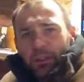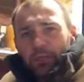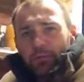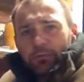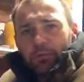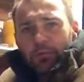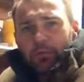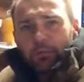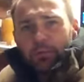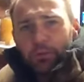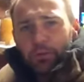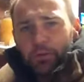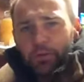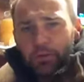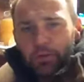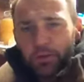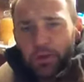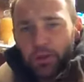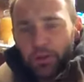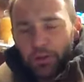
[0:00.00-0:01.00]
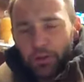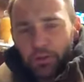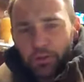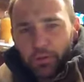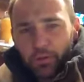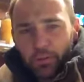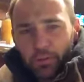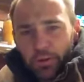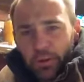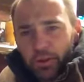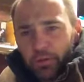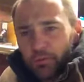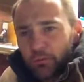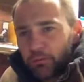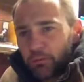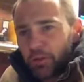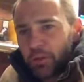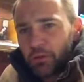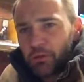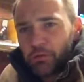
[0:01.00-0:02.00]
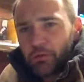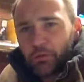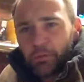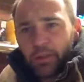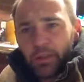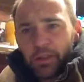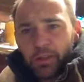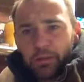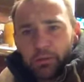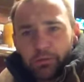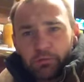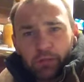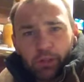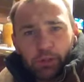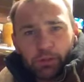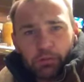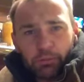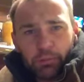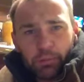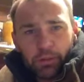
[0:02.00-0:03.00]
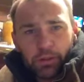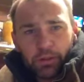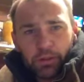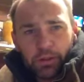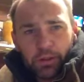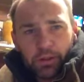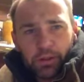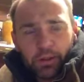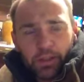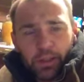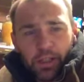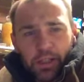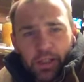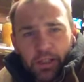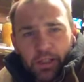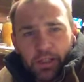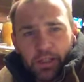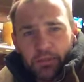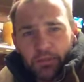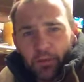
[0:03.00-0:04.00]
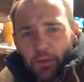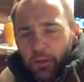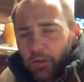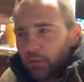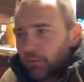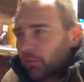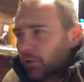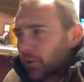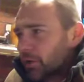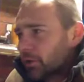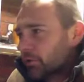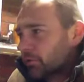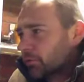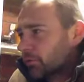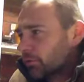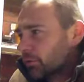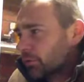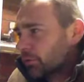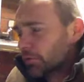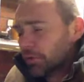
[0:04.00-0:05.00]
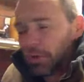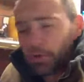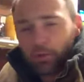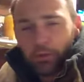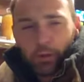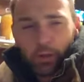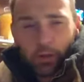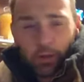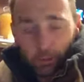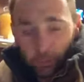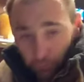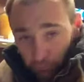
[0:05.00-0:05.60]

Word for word: Rope burns, nothing worse than a 200 metre rope and you're laying it to follow the rope, follow it long.